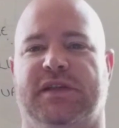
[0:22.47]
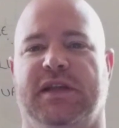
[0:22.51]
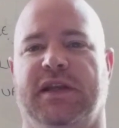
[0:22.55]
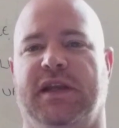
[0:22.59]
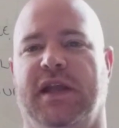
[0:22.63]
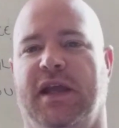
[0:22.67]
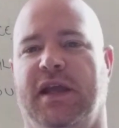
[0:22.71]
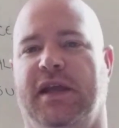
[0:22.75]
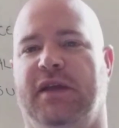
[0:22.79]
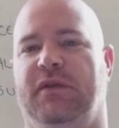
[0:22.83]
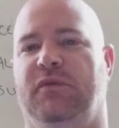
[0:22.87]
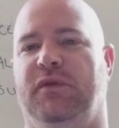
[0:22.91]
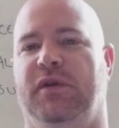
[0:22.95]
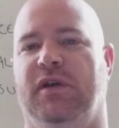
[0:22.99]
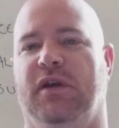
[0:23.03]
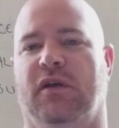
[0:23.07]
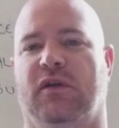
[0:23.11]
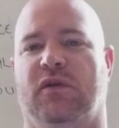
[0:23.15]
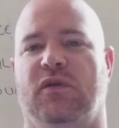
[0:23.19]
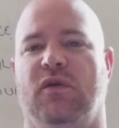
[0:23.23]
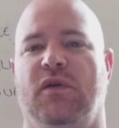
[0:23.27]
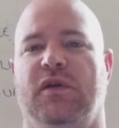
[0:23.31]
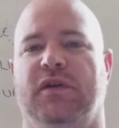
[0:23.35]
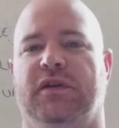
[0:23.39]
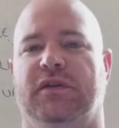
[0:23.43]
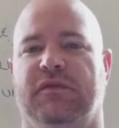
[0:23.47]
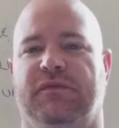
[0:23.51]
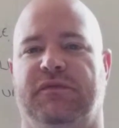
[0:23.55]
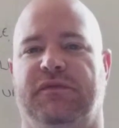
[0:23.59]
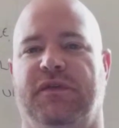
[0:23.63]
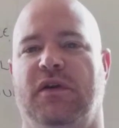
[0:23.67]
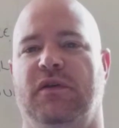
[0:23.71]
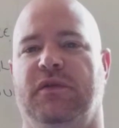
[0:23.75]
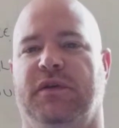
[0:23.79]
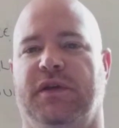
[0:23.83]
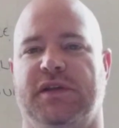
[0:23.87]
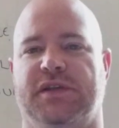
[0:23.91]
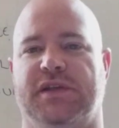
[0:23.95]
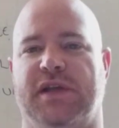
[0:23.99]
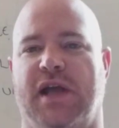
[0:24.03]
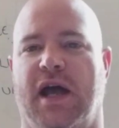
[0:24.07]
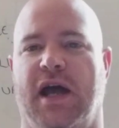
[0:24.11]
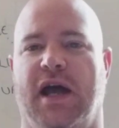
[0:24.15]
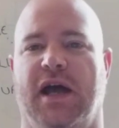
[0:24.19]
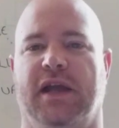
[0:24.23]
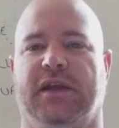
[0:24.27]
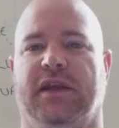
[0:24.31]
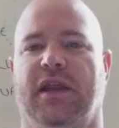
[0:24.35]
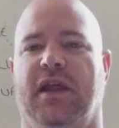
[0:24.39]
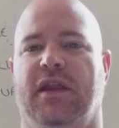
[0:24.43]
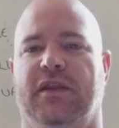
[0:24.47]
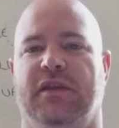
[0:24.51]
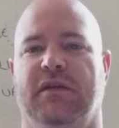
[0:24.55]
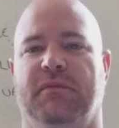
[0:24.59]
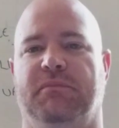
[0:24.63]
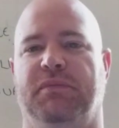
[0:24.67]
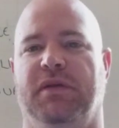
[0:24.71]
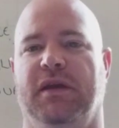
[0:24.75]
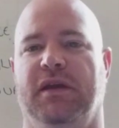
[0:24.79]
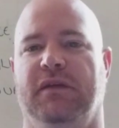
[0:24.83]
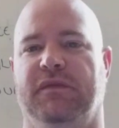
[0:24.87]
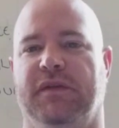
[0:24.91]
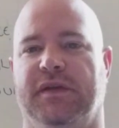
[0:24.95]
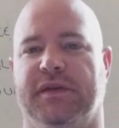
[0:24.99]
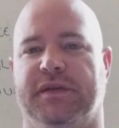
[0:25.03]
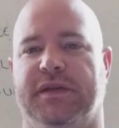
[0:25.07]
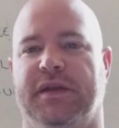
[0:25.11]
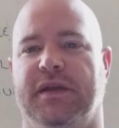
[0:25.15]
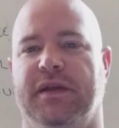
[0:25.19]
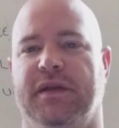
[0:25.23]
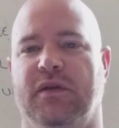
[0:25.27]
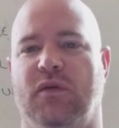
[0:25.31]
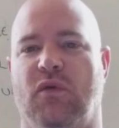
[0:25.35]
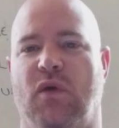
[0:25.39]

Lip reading: Today we are going to focus on the pivot,